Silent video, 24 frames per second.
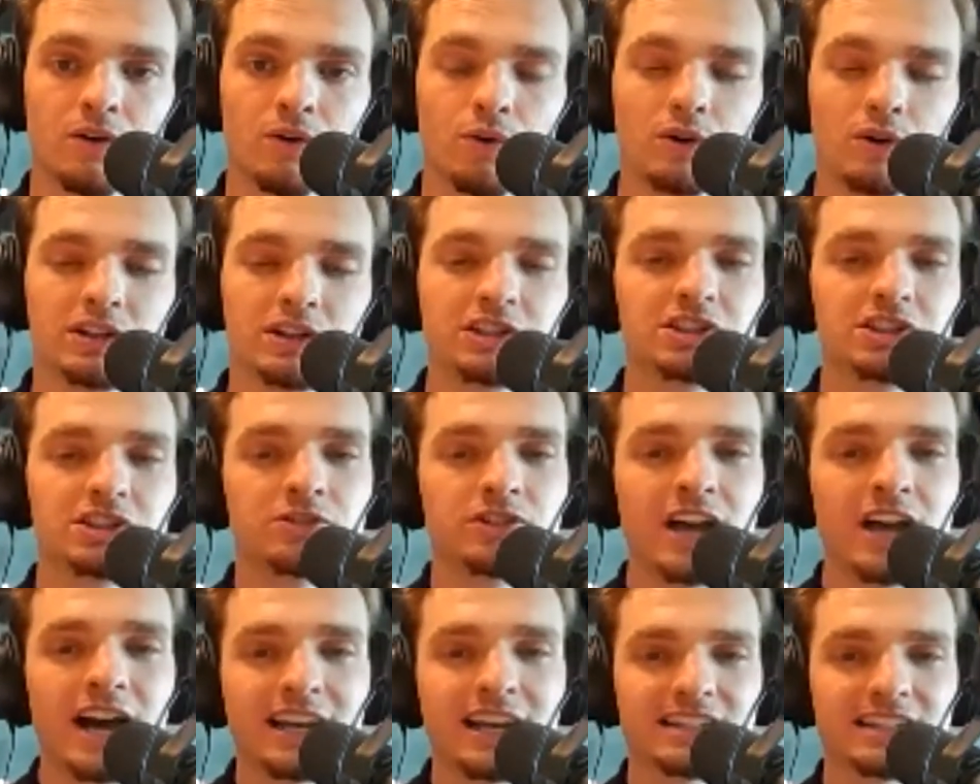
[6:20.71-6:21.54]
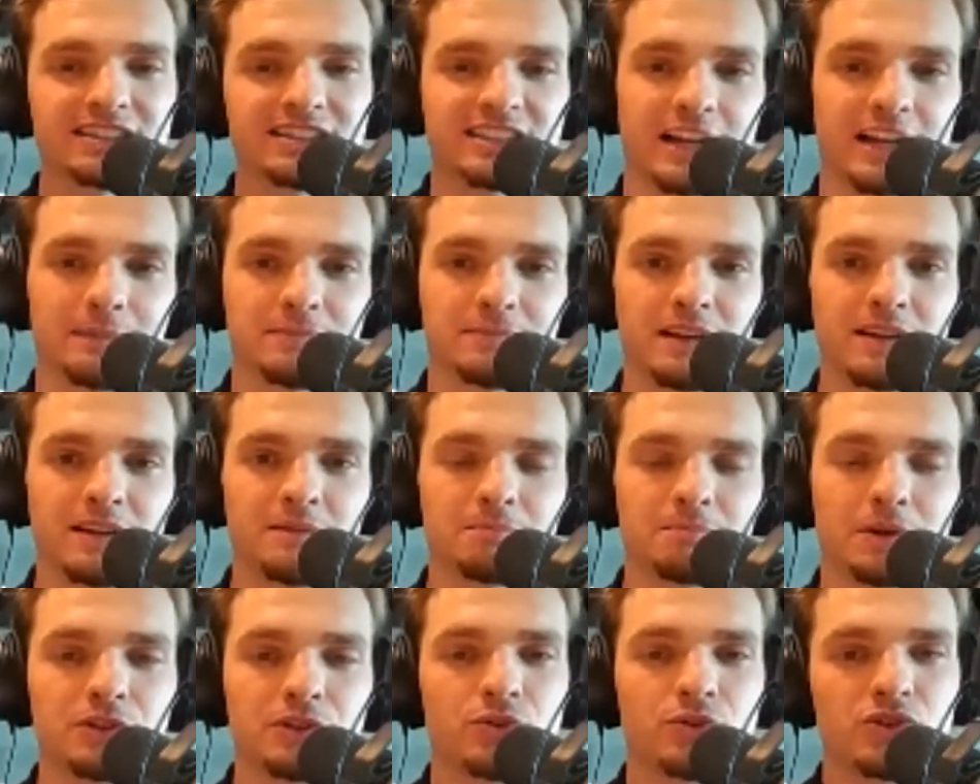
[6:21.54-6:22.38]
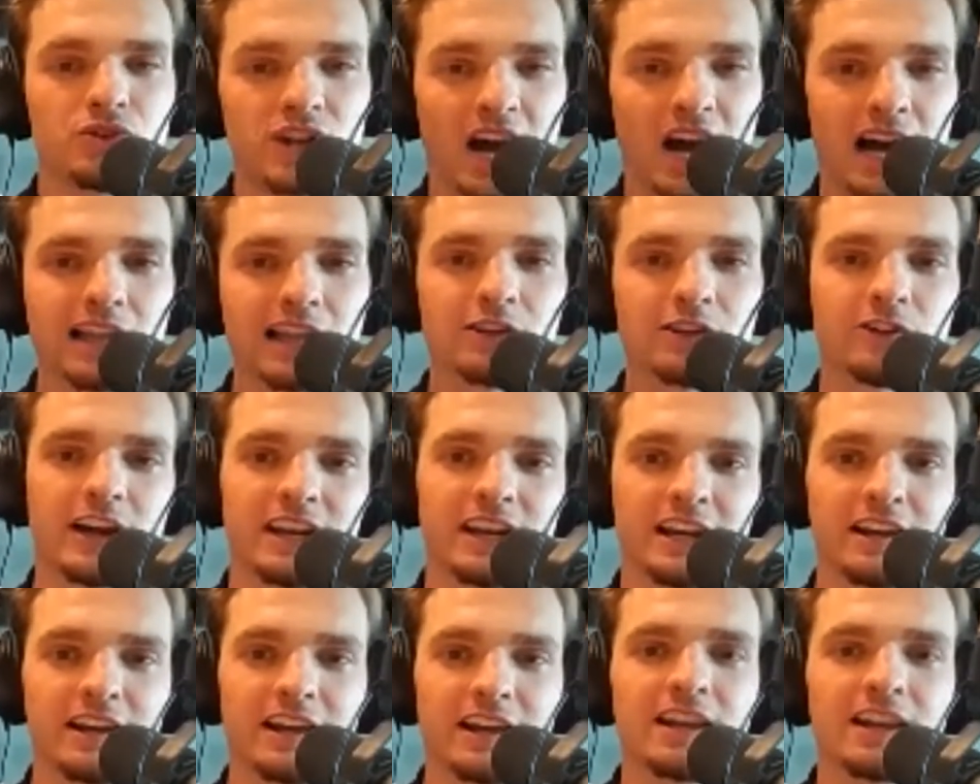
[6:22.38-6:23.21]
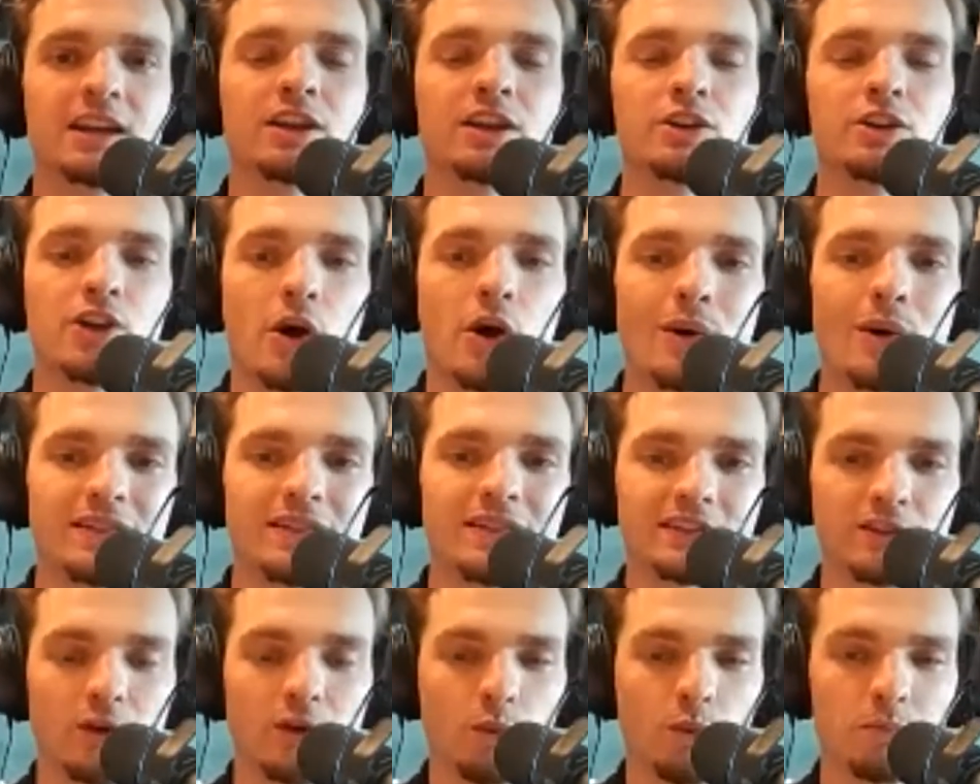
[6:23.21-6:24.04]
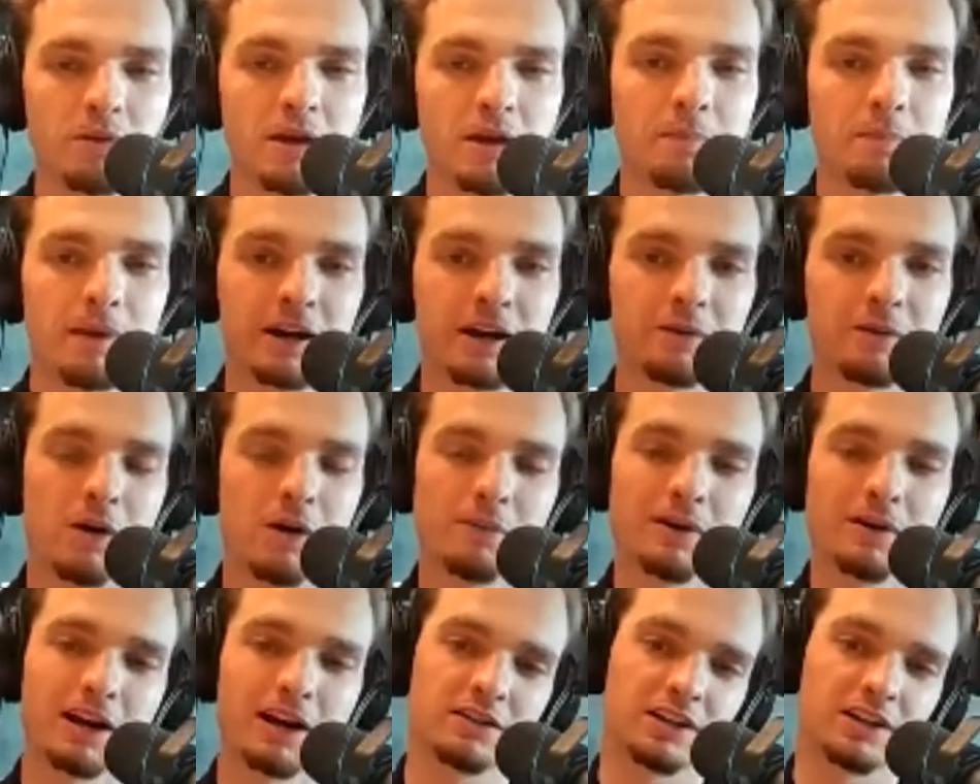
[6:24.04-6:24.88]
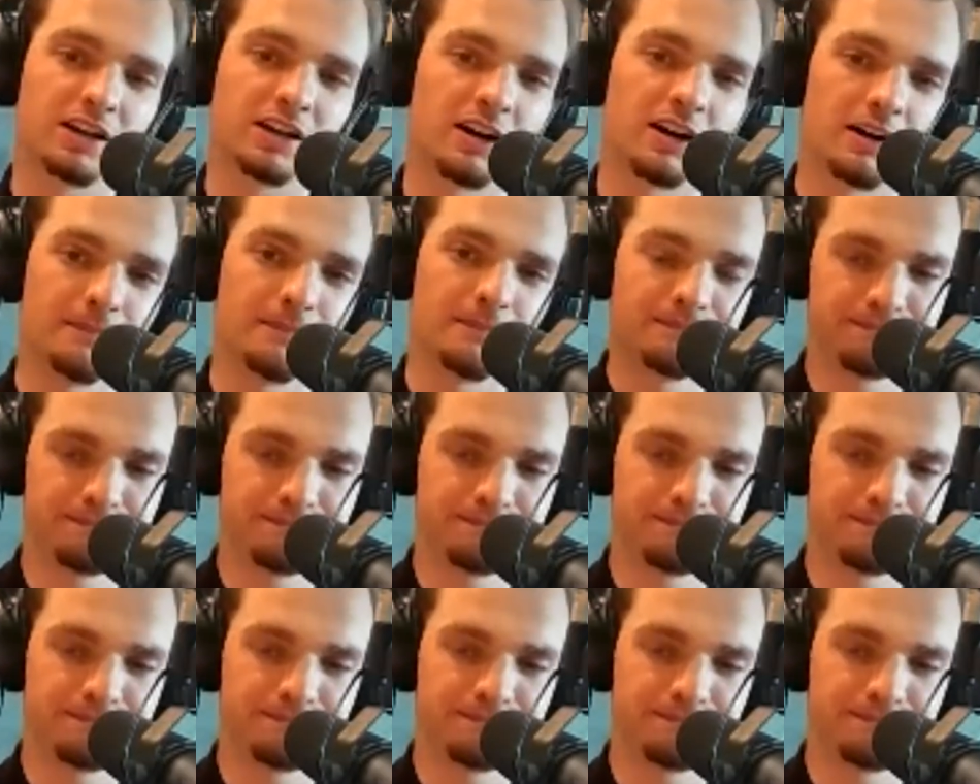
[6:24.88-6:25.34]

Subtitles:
Or did you not accept it, but you tolerated it, knowing that there would be a better moment to come?